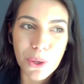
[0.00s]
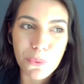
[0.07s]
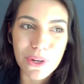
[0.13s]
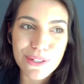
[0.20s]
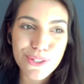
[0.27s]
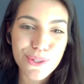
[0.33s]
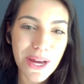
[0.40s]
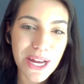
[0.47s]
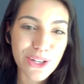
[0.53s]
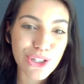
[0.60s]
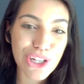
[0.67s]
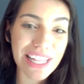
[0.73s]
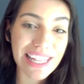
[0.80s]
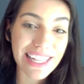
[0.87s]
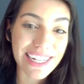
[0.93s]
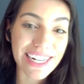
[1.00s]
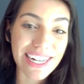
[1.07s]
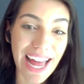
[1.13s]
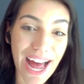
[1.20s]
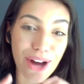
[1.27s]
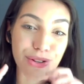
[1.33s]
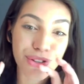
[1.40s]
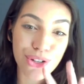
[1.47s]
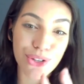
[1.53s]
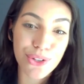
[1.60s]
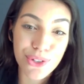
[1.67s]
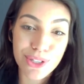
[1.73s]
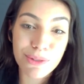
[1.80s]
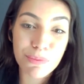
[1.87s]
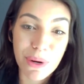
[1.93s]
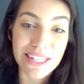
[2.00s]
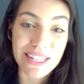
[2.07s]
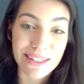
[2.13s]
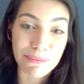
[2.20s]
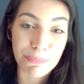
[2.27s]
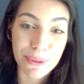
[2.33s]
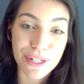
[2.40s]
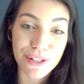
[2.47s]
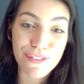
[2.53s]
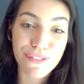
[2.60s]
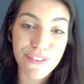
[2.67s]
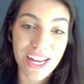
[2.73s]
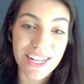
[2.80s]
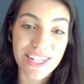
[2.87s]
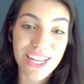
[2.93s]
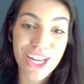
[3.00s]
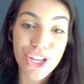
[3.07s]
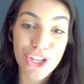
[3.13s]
once you actually learn how to use present perfect,